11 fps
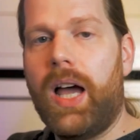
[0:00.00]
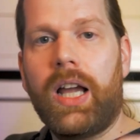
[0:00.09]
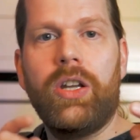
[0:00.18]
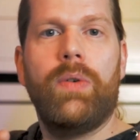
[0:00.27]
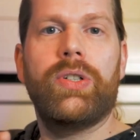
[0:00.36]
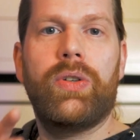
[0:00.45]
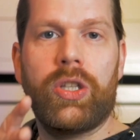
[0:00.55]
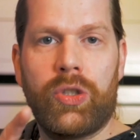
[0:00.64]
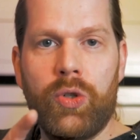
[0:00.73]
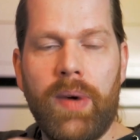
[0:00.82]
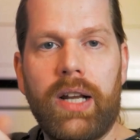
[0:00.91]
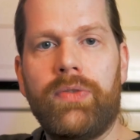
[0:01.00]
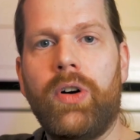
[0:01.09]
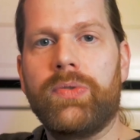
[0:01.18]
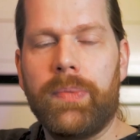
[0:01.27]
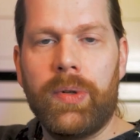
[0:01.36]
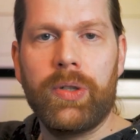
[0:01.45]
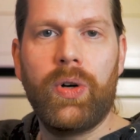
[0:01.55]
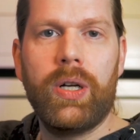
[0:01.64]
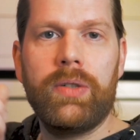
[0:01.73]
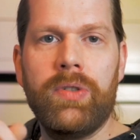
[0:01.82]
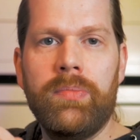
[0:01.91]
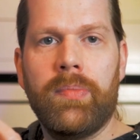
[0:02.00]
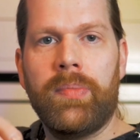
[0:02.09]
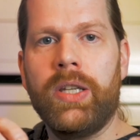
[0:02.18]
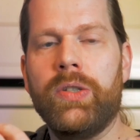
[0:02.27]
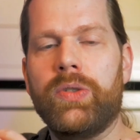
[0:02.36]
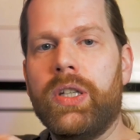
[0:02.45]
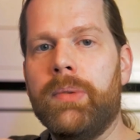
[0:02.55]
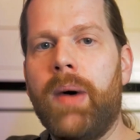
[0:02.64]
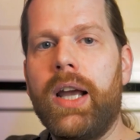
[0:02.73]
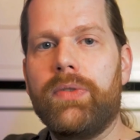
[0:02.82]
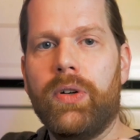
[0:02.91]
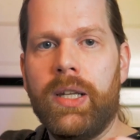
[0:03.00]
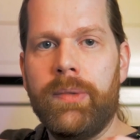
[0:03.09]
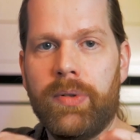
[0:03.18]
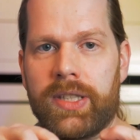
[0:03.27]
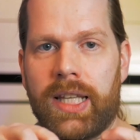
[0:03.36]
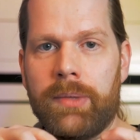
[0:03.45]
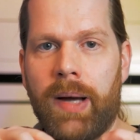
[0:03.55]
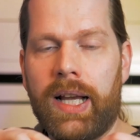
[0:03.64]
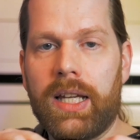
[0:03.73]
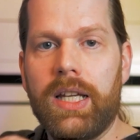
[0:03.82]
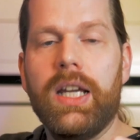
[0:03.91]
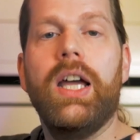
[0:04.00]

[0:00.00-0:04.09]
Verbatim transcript: I can always record two microphones from the recording room by using the microphone inputs at the back